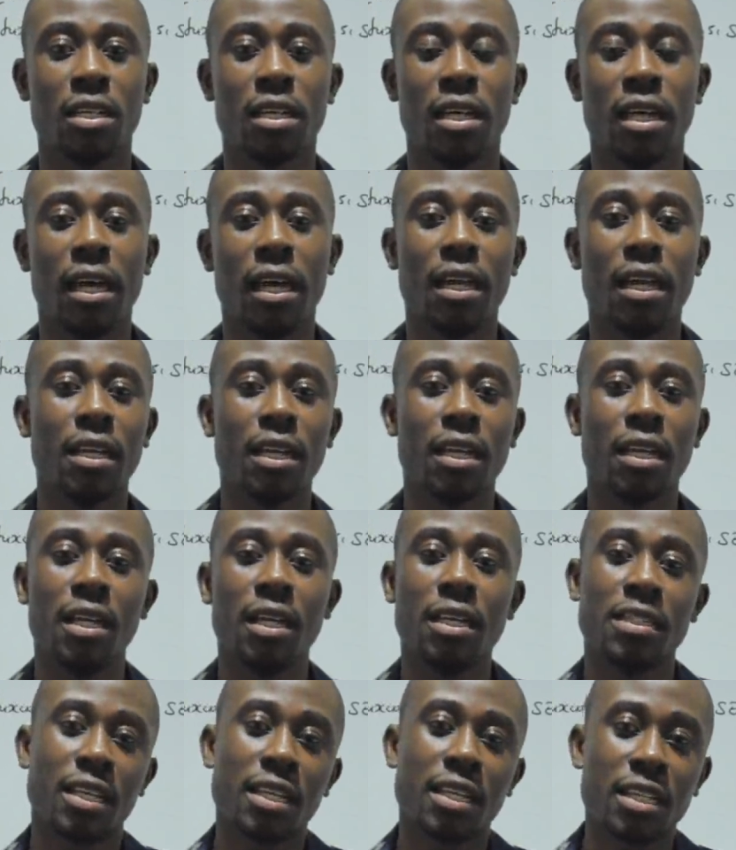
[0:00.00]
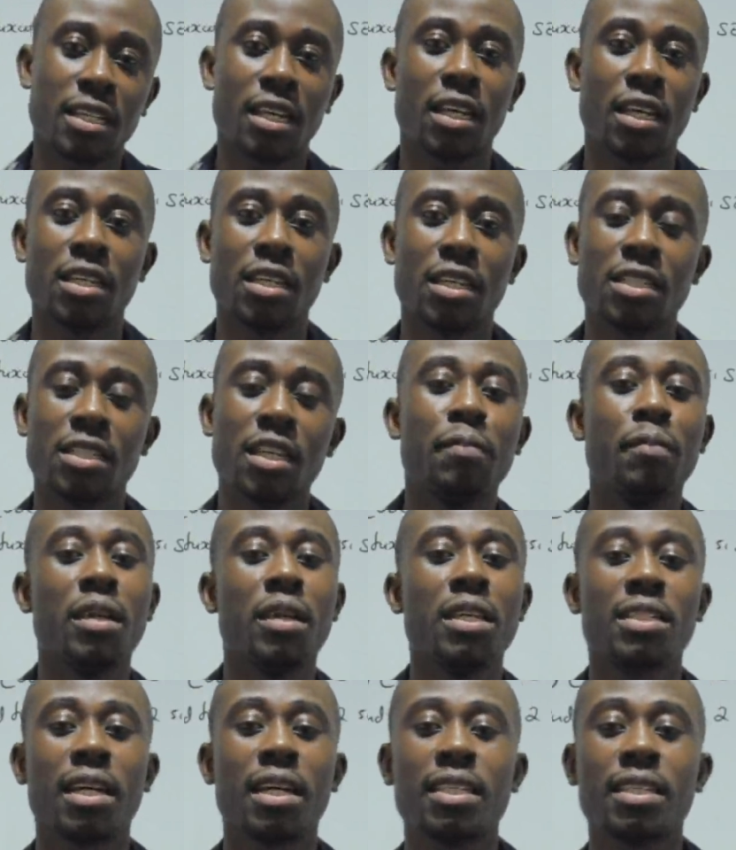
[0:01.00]
and in such a case it means
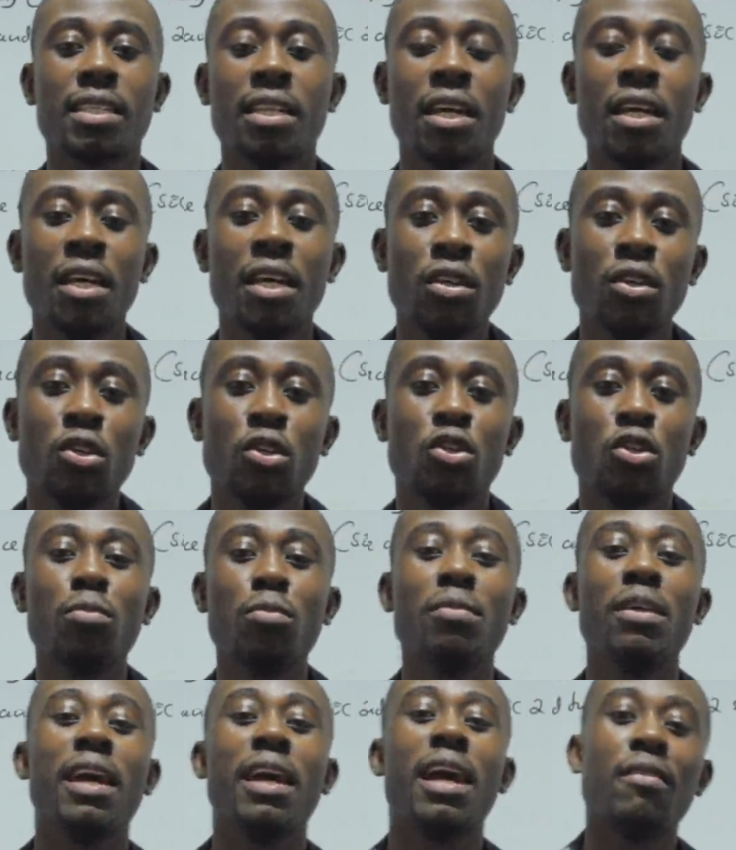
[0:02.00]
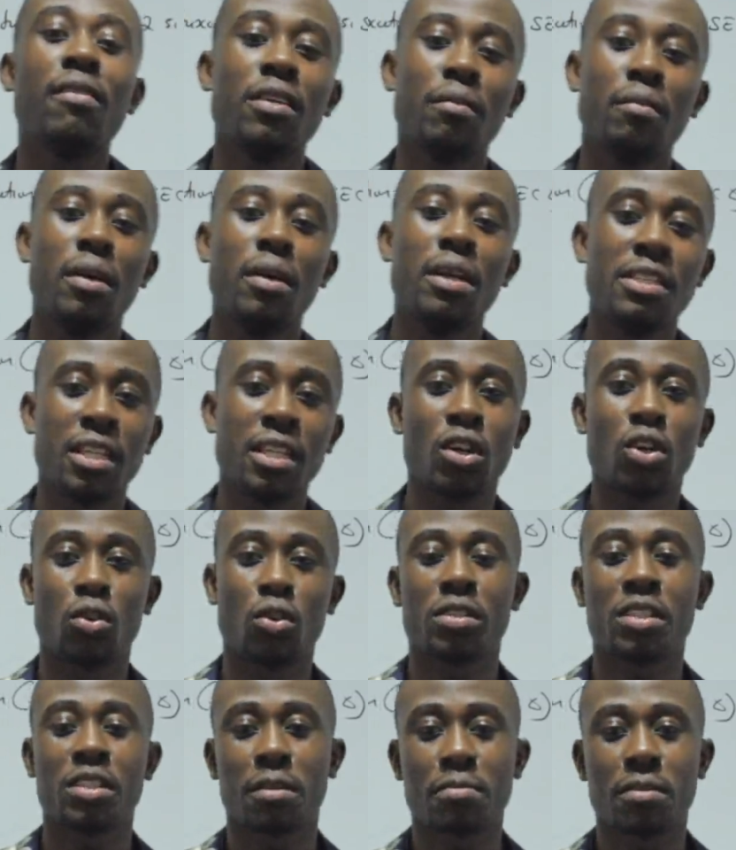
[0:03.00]
that you should be having basic
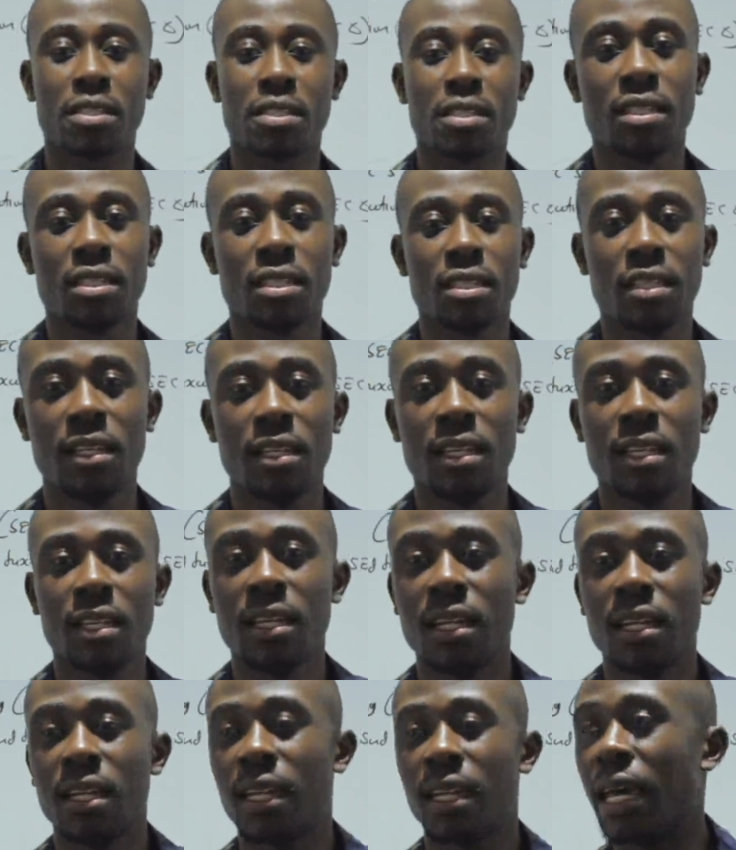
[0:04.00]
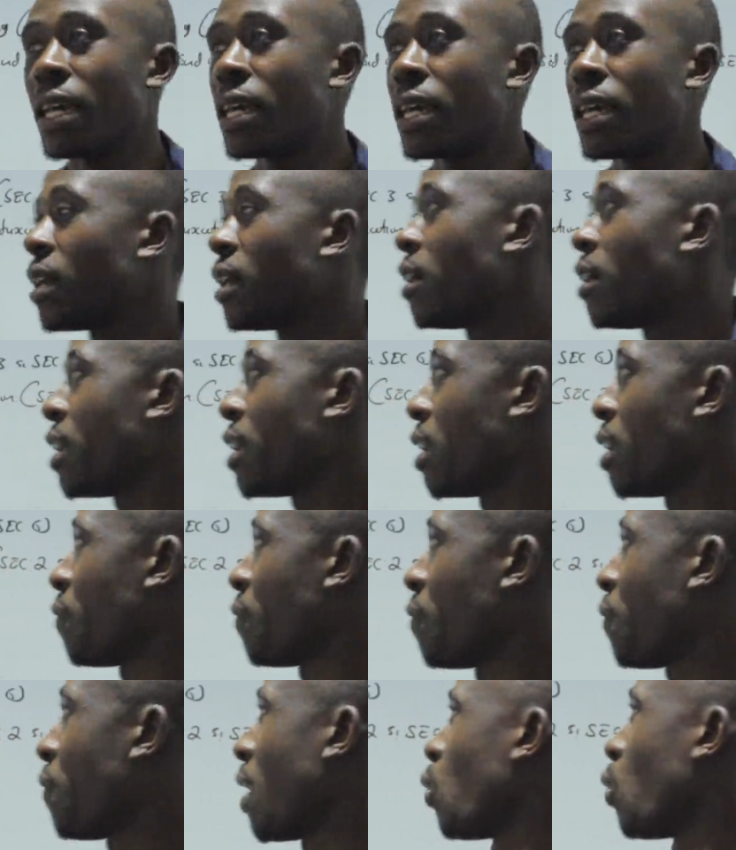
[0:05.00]
concepts. Like
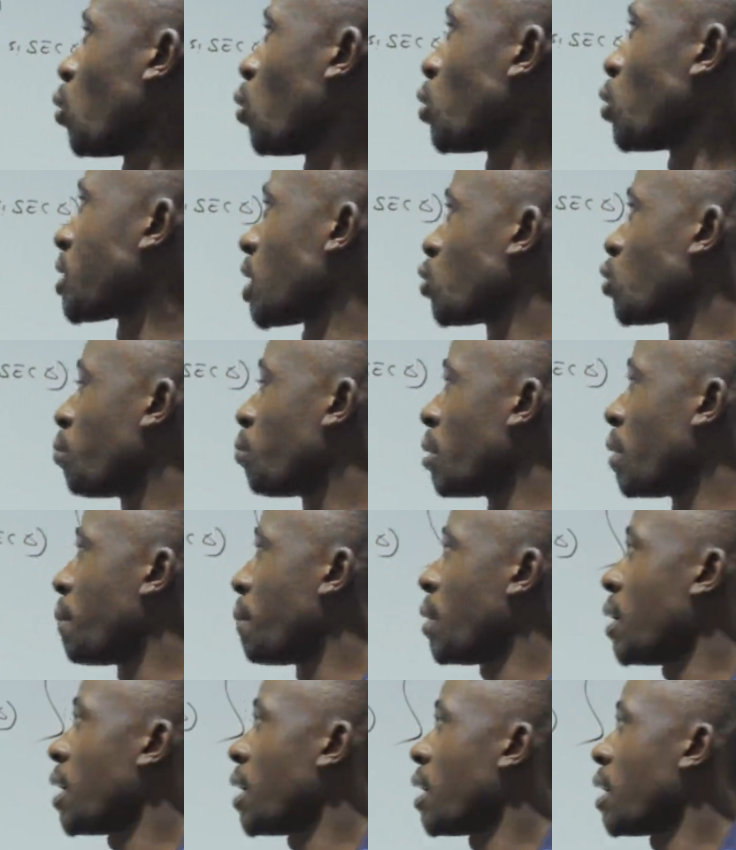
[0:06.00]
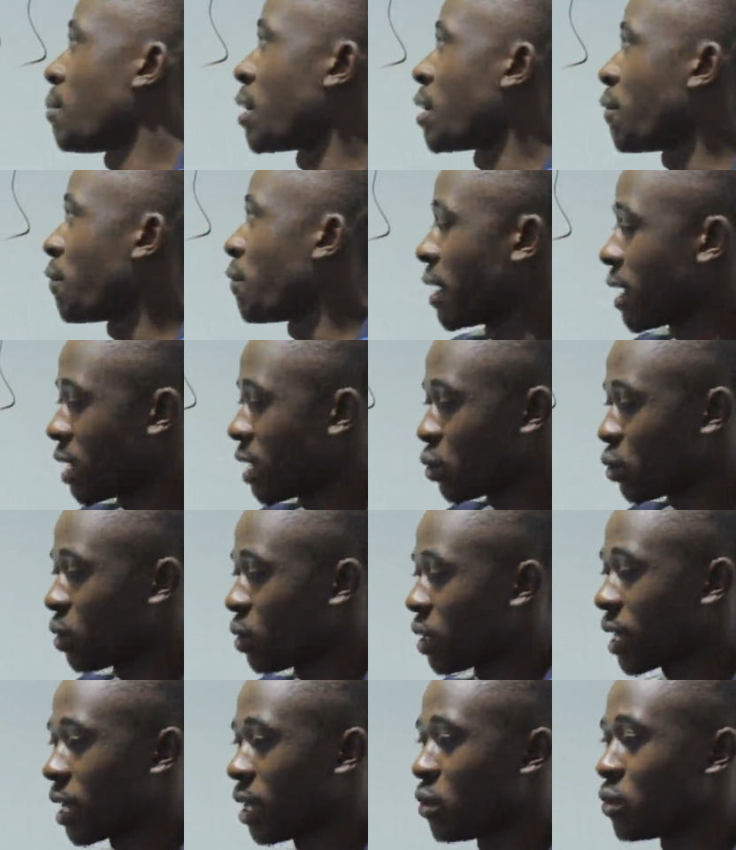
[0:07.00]
if I was to prepare my financial
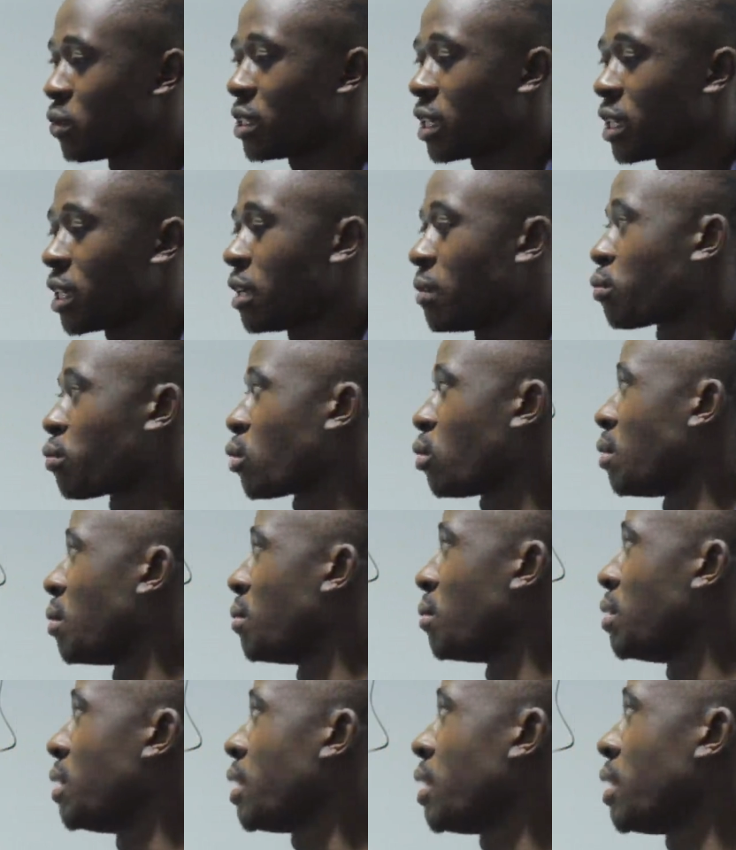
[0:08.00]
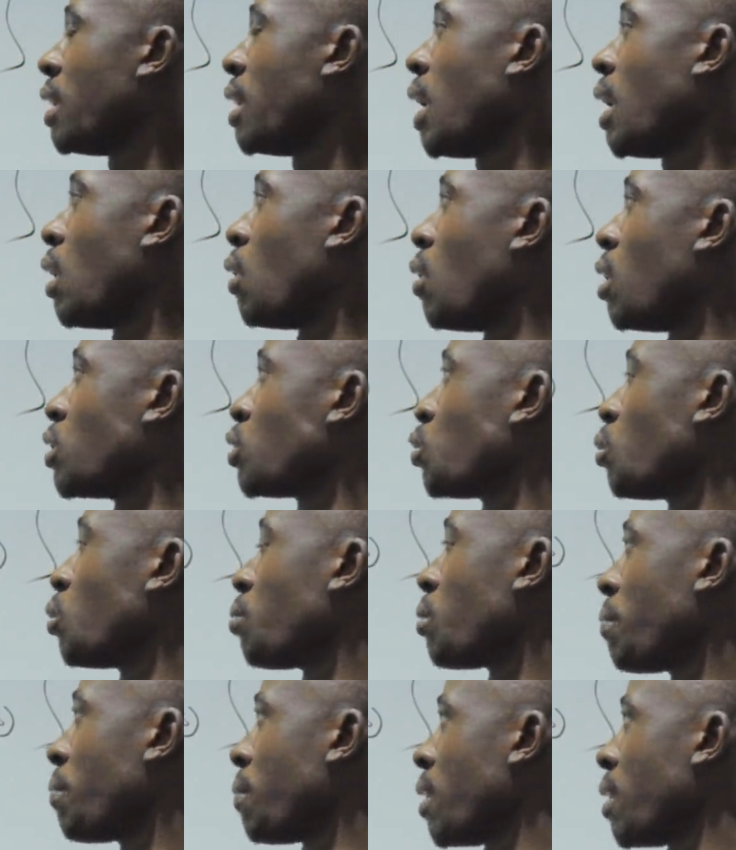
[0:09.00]
accounting and probably I want to
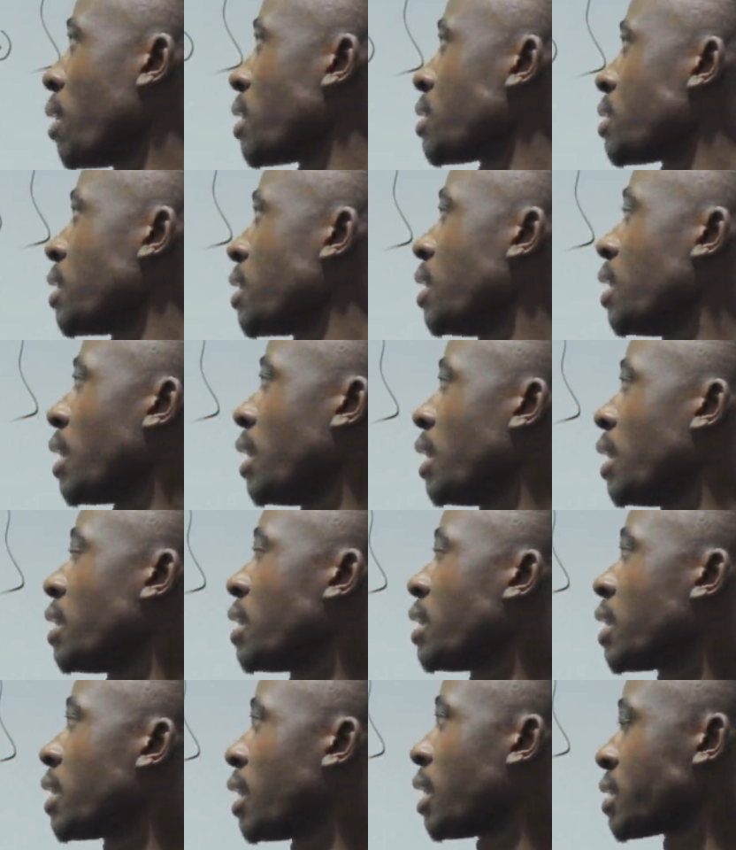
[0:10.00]
prepare say like a